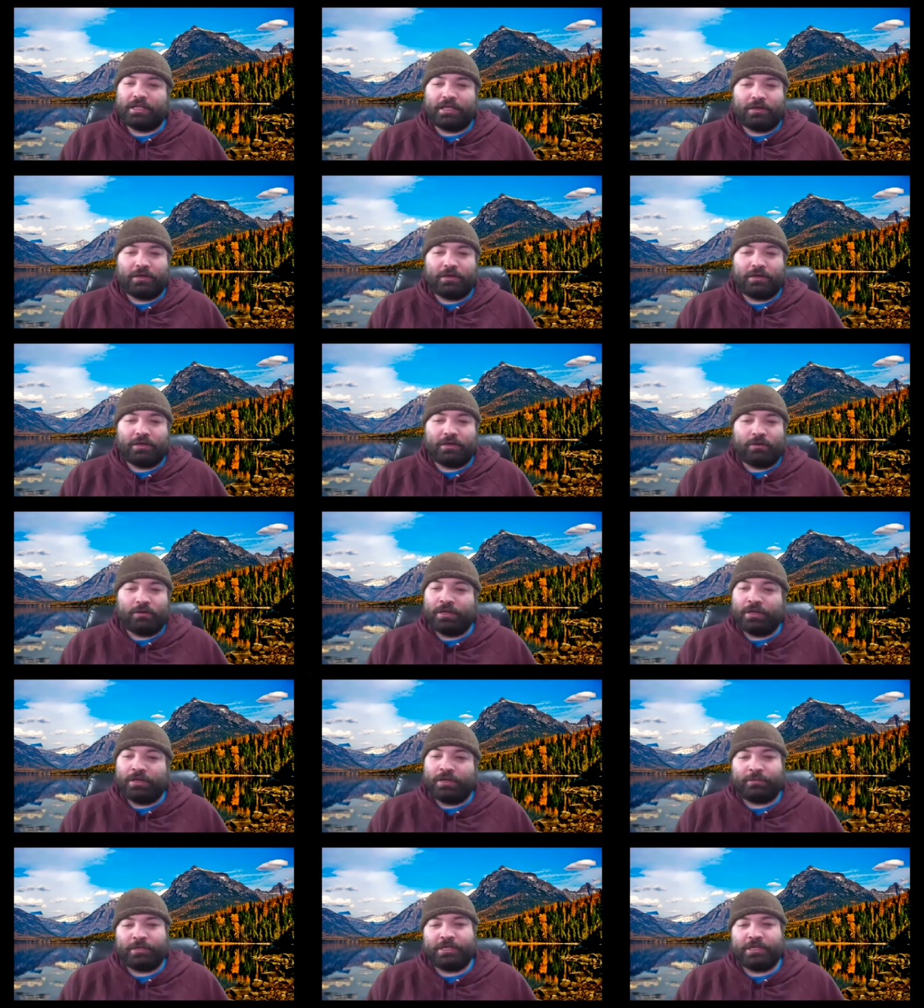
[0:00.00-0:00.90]
what
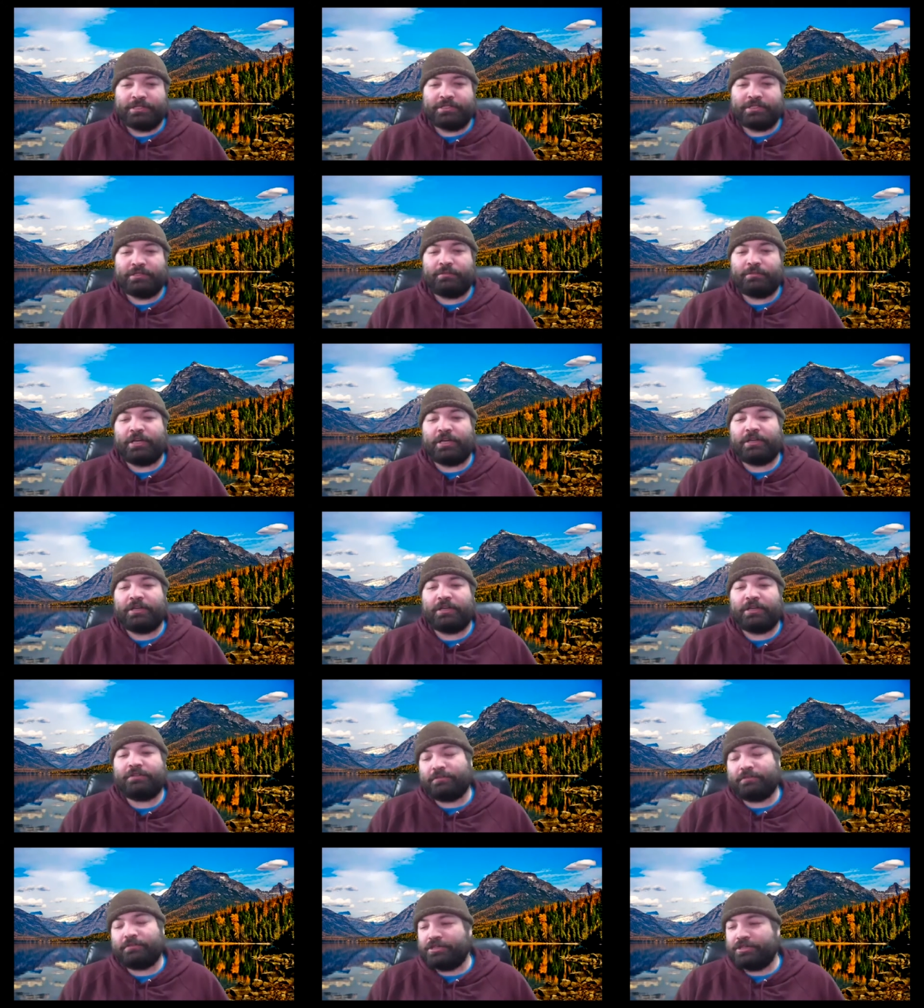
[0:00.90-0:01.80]
an amazing amount of
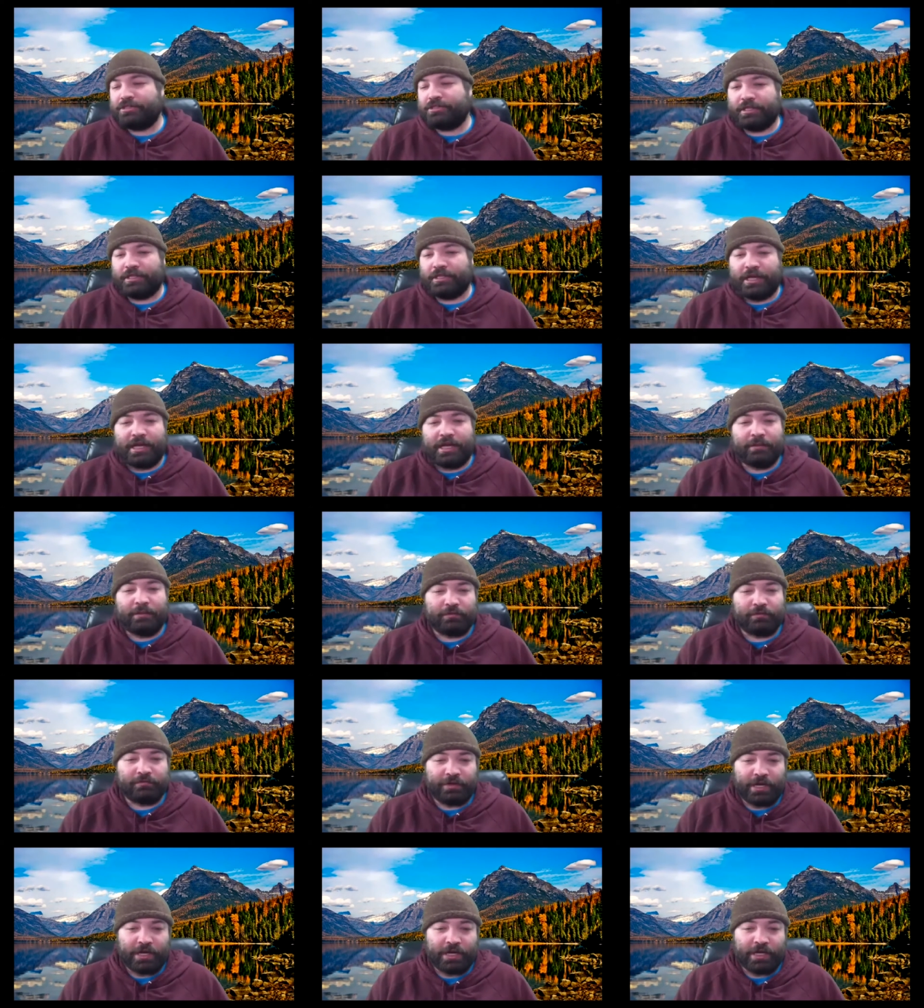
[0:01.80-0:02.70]
information the guy
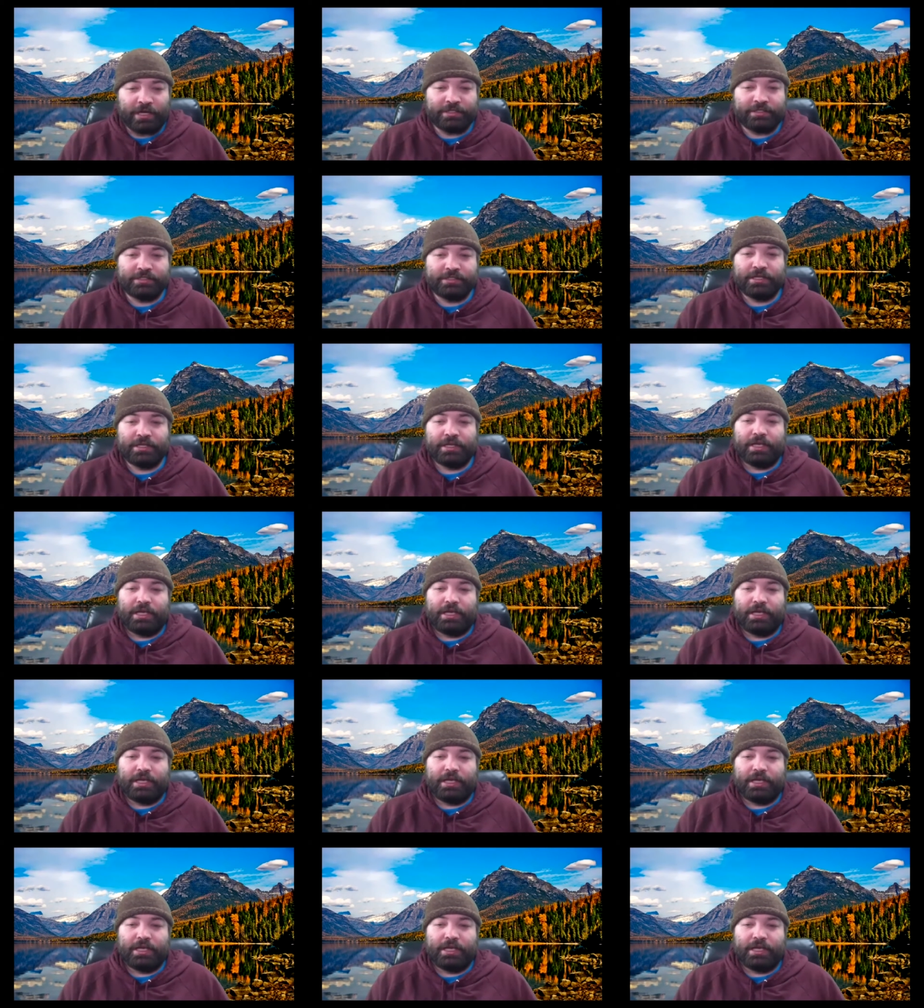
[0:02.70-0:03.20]
provides,